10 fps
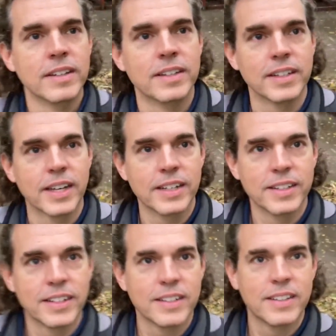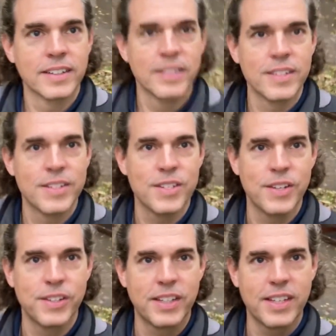You got in there?
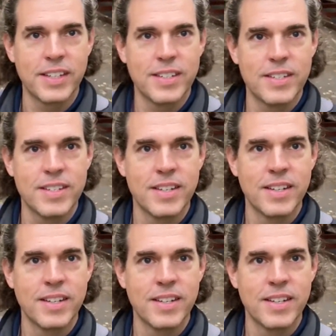So the kids